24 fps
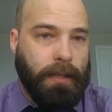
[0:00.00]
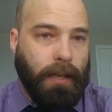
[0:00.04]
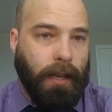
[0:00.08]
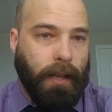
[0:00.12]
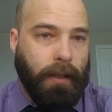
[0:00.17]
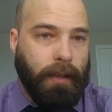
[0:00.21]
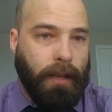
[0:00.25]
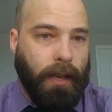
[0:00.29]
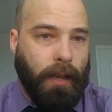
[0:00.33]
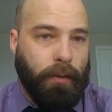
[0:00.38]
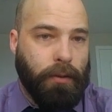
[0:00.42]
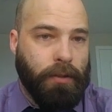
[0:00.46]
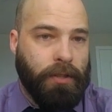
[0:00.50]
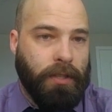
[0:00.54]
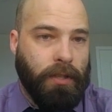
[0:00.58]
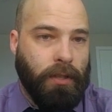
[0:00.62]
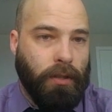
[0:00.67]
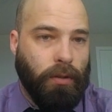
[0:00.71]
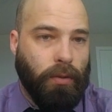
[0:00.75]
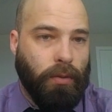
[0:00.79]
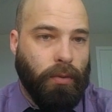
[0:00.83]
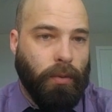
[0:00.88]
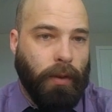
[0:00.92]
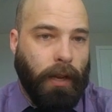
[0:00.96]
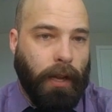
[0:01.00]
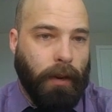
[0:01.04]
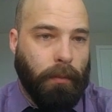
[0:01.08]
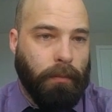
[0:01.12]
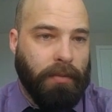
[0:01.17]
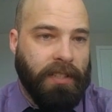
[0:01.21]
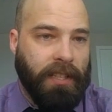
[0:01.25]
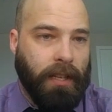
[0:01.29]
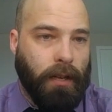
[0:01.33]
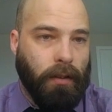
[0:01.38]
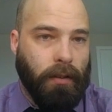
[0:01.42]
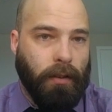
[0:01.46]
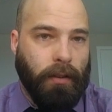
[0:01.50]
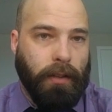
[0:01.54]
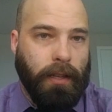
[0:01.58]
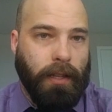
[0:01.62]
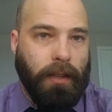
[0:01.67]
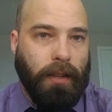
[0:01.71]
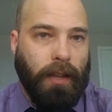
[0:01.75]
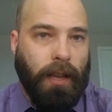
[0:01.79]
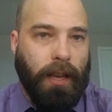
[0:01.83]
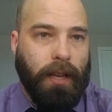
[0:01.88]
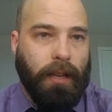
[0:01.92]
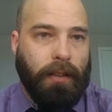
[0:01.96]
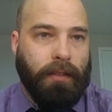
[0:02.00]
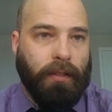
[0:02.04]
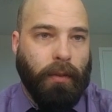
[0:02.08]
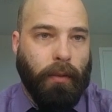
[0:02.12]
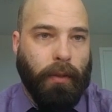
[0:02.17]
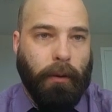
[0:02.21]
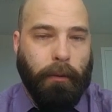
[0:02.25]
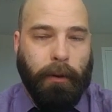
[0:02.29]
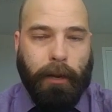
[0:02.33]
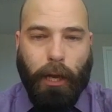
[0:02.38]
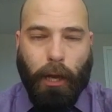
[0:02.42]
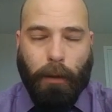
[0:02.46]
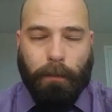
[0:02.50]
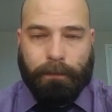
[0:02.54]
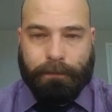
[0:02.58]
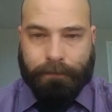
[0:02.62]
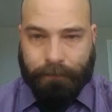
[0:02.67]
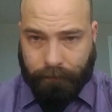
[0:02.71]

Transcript: And the other 2 I don't particularly like, so there we go.